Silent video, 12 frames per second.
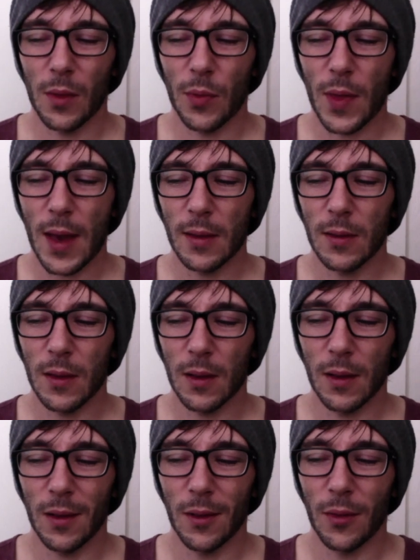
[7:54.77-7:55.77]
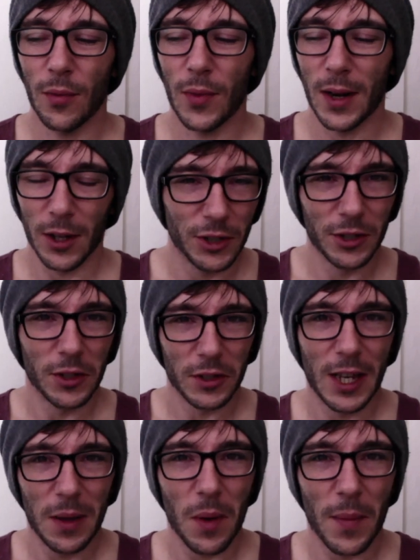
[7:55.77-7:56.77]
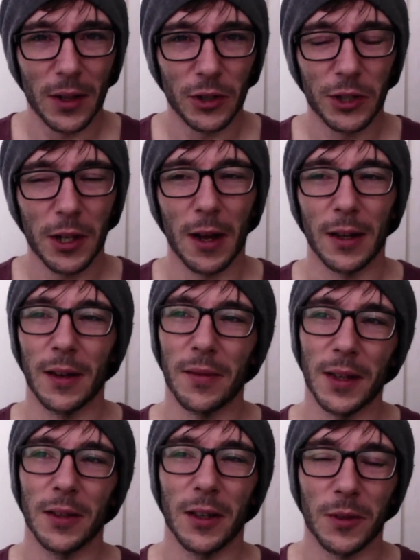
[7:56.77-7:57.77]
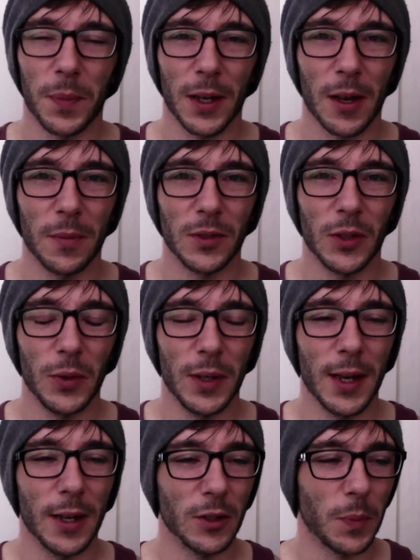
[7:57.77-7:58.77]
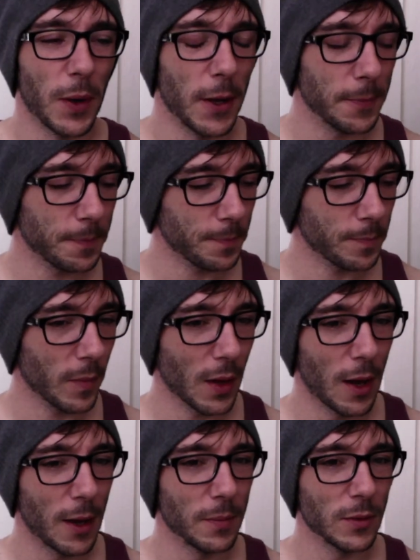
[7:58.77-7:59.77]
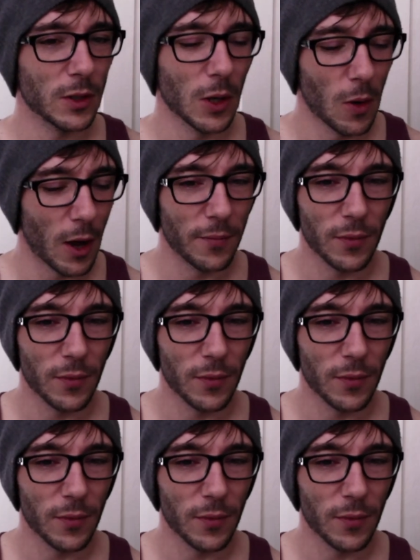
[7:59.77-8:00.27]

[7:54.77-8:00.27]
then I should just keep my mouth shut, and then it's become 2 years. But so